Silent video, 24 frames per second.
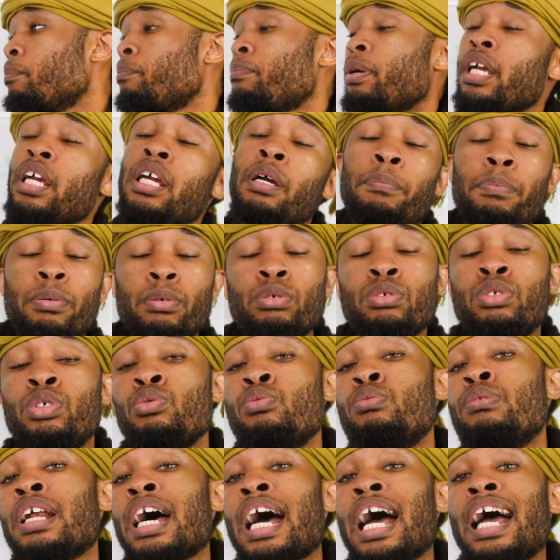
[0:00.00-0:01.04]
People
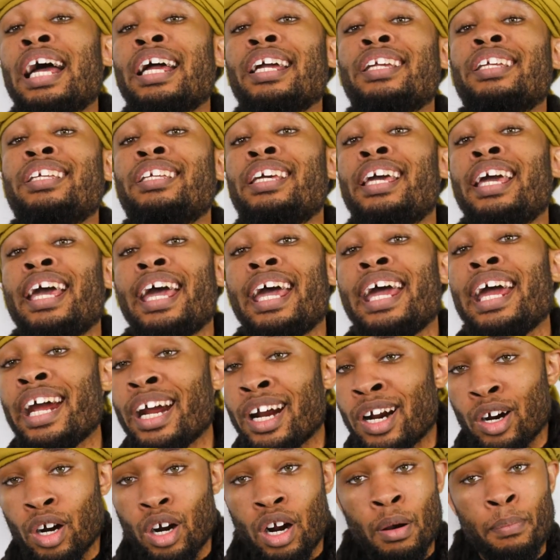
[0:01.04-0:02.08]
do not
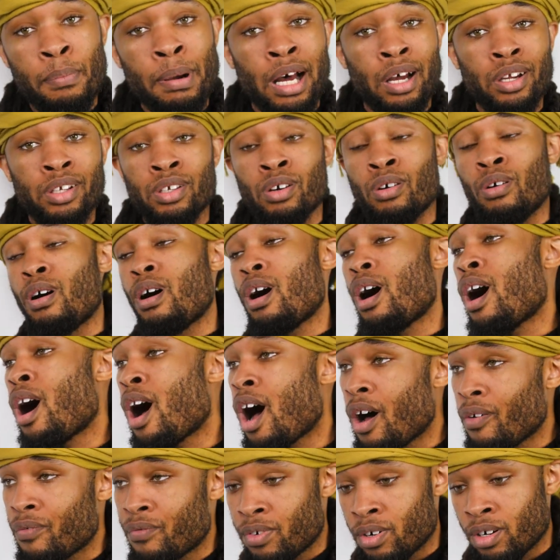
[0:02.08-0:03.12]
care about your
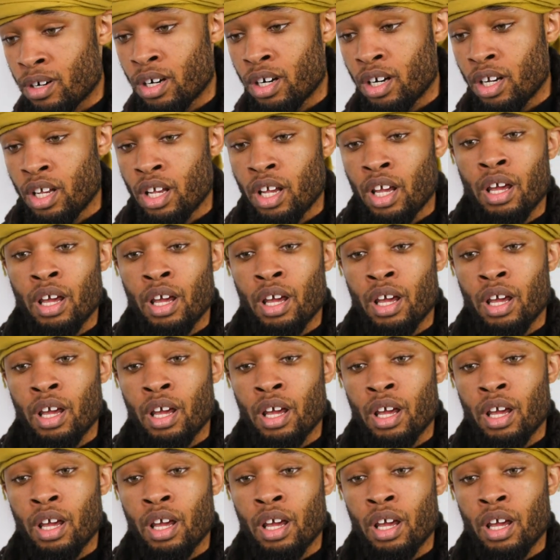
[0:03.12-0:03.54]
offer.